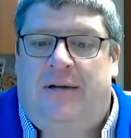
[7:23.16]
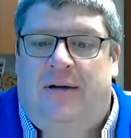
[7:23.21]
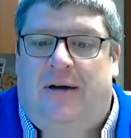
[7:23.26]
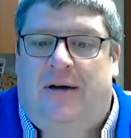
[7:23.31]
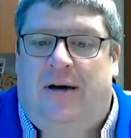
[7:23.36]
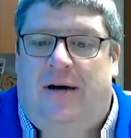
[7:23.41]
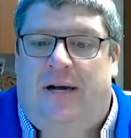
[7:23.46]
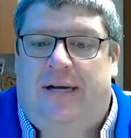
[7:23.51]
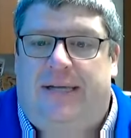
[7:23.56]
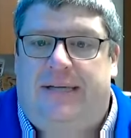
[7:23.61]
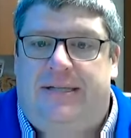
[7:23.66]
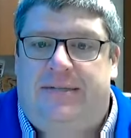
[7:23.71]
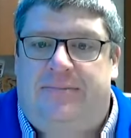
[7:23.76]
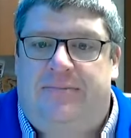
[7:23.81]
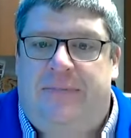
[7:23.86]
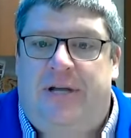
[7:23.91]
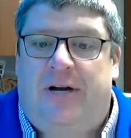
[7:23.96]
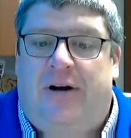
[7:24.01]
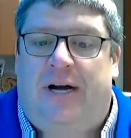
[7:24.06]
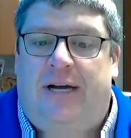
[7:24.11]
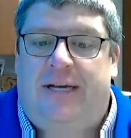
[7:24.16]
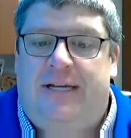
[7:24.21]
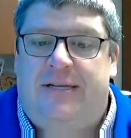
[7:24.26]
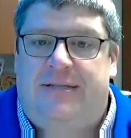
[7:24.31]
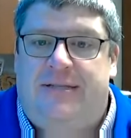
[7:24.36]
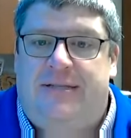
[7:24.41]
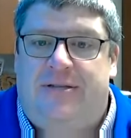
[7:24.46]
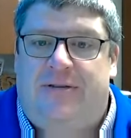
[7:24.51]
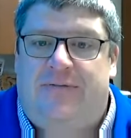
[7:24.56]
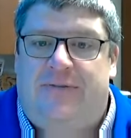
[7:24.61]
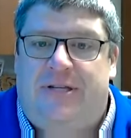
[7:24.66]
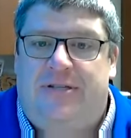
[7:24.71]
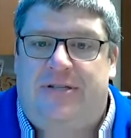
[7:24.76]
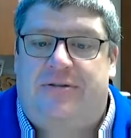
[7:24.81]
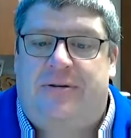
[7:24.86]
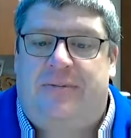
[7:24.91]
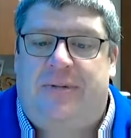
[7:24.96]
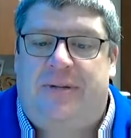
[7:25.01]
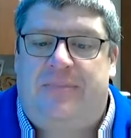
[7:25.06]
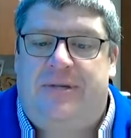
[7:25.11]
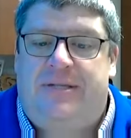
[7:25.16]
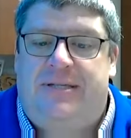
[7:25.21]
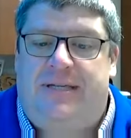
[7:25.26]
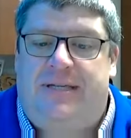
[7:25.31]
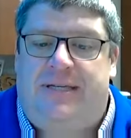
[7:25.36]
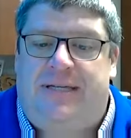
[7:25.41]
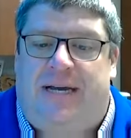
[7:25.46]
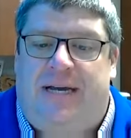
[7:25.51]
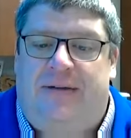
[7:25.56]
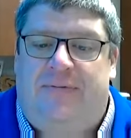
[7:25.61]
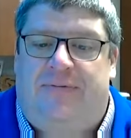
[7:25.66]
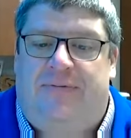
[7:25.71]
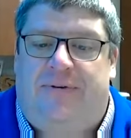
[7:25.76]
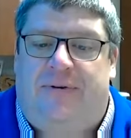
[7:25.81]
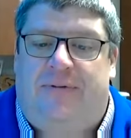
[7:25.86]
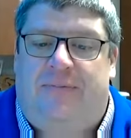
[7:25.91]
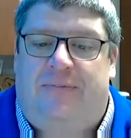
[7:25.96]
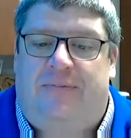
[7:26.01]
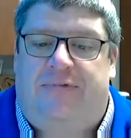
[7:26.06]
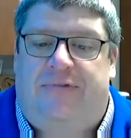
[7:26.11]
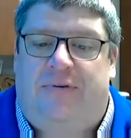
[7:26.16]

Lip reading: mid-August is an extremely busy time for